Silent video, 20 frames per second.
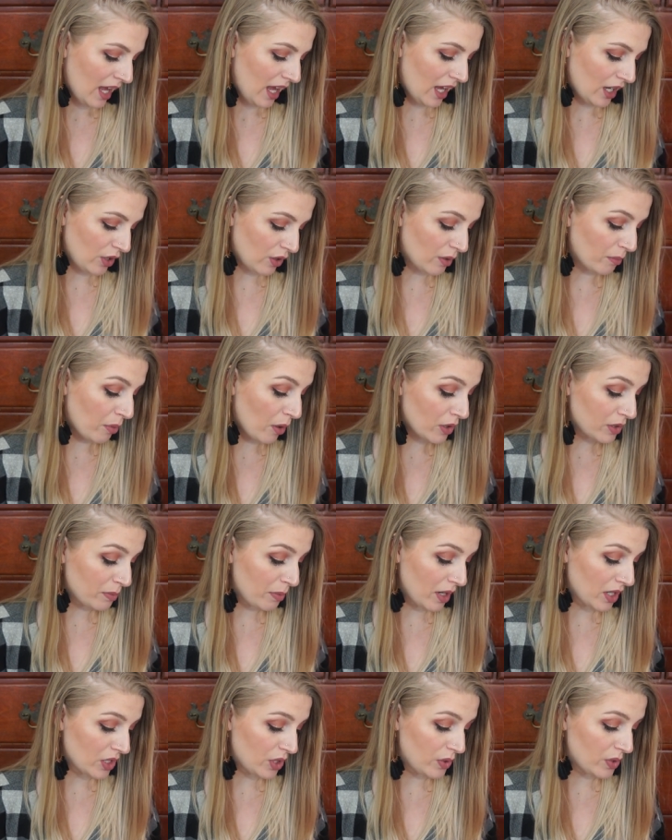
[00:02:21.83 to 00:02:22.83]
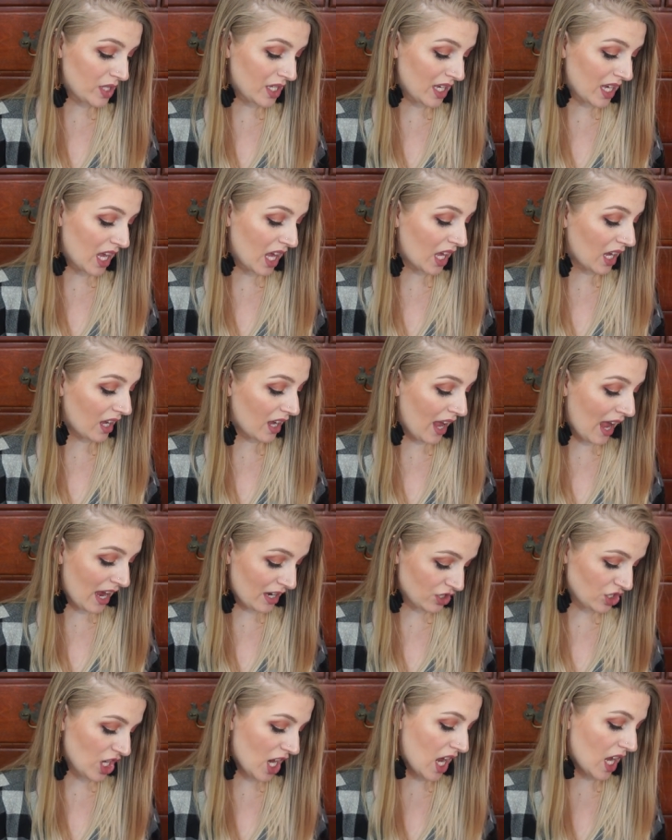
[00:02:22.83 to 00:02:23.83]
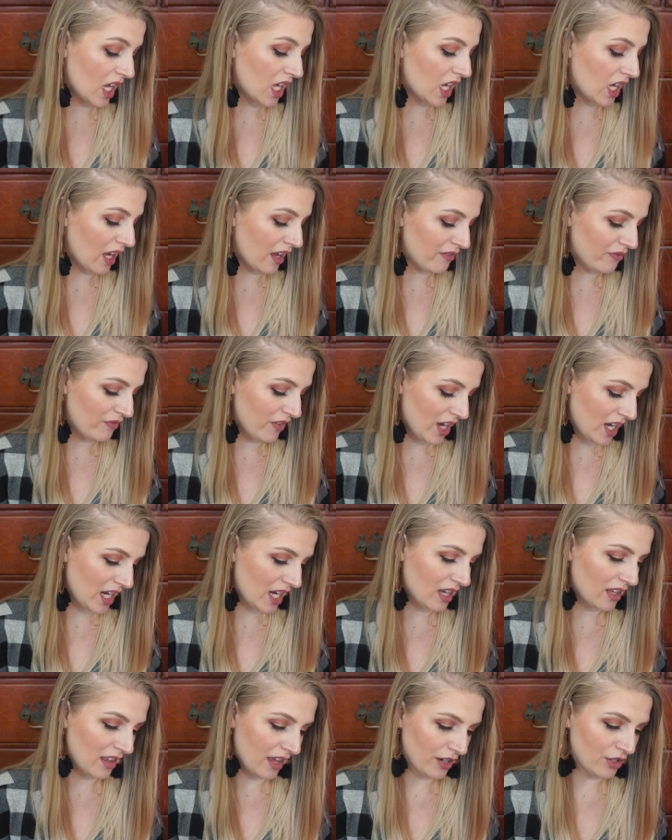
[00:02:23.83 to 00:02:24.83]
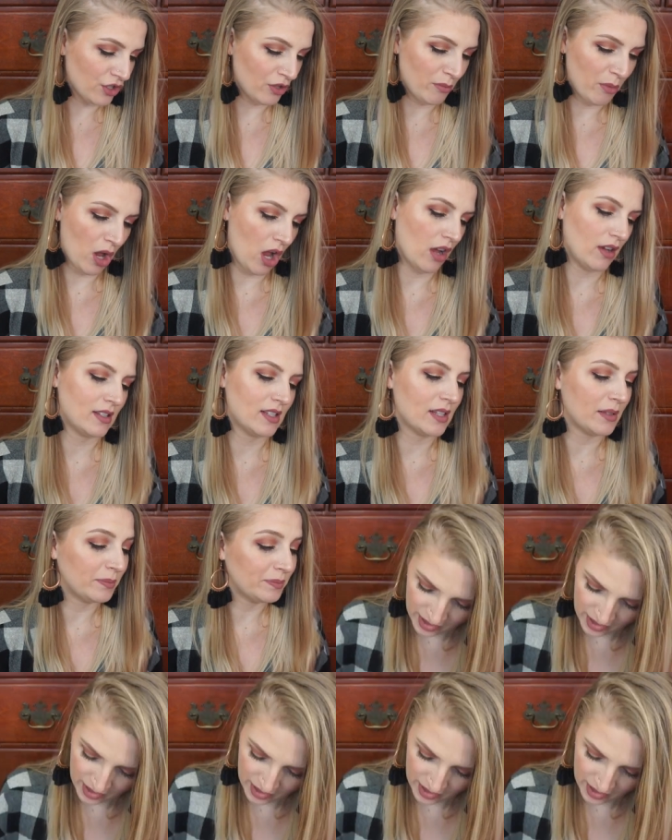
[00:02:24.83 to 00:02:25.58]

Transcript: And you can post pics using hashtag Confetti Collection box.